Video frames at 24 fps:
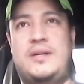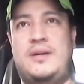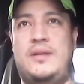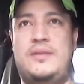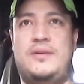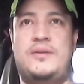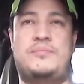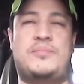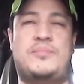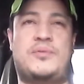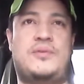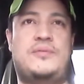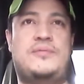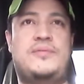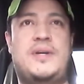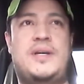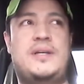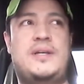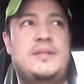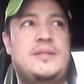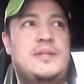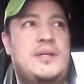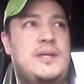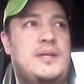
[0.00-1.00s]
other
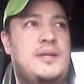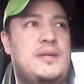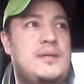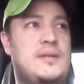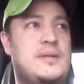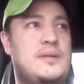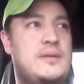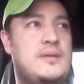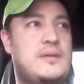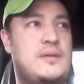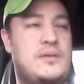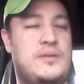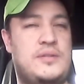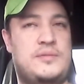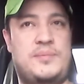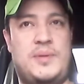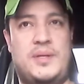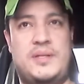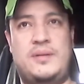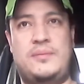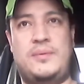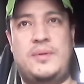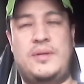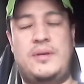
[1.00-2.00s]
profiles, like
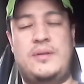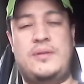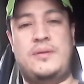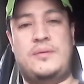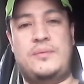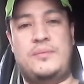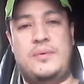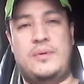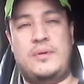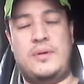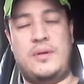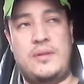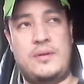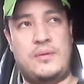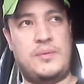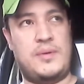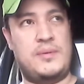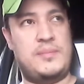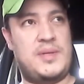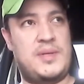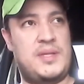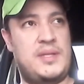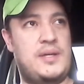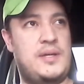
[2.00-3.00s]
corresponding with other
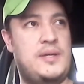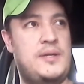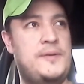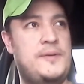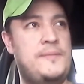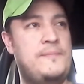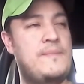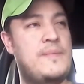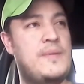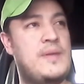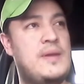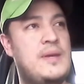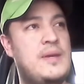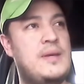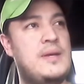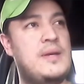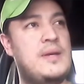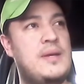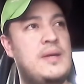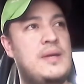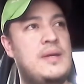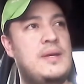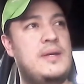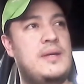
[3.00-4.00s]
women there.
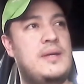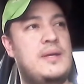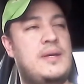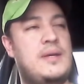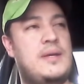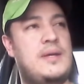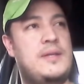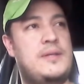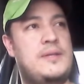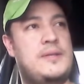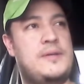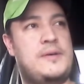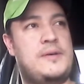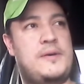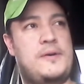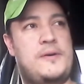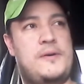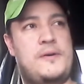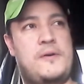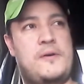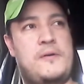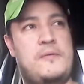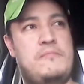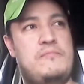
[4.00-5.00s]
And
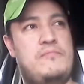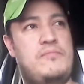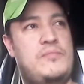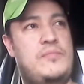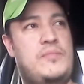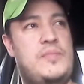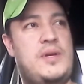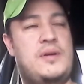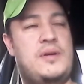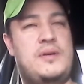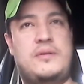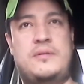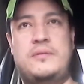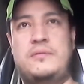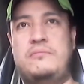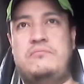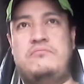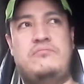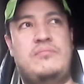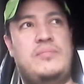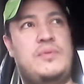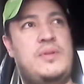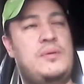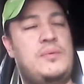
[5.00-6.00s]
they
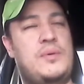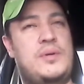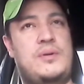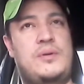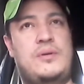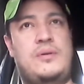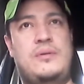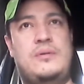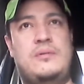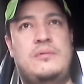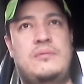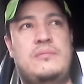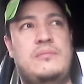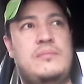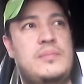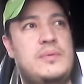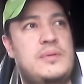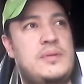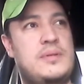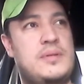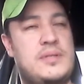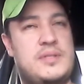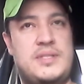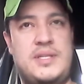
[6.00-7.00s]
were all
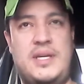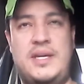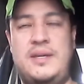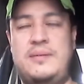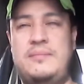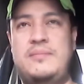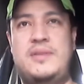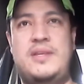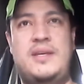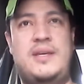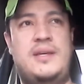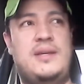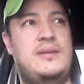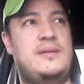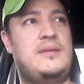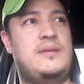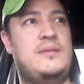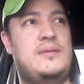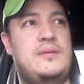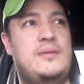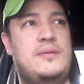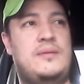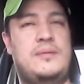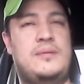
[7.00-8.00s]
the same thing,
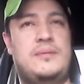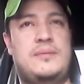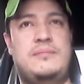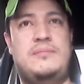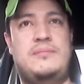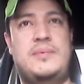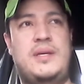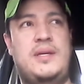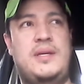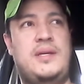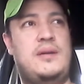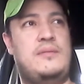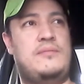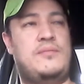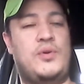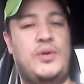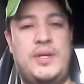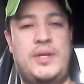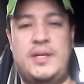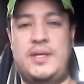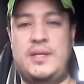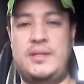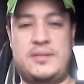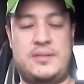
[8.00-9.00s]
you know, they
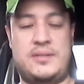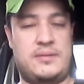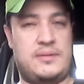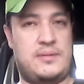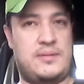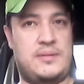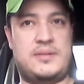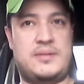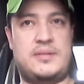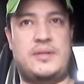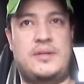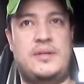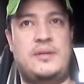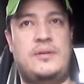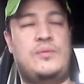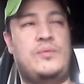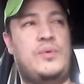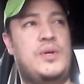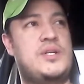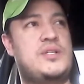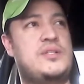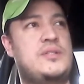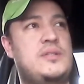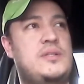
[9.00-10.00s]
avoided certain
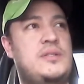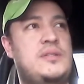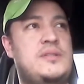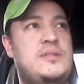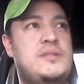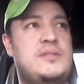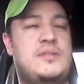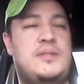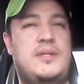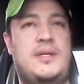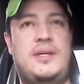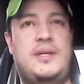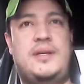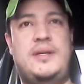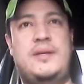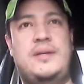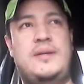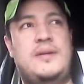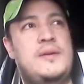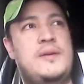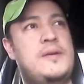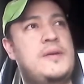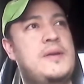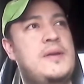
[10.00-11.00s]
questions.
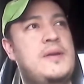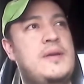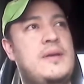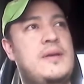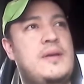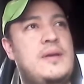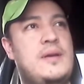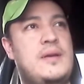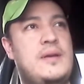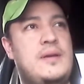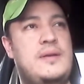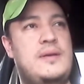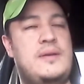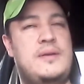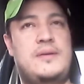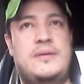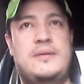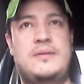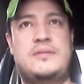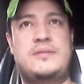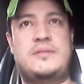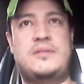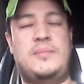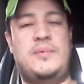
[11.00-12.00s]

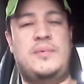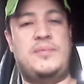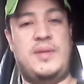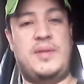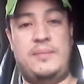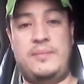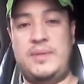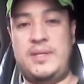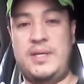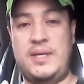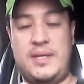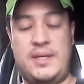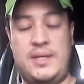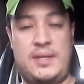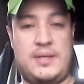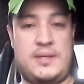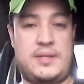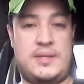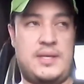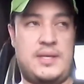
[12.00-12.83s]
Some of them didn't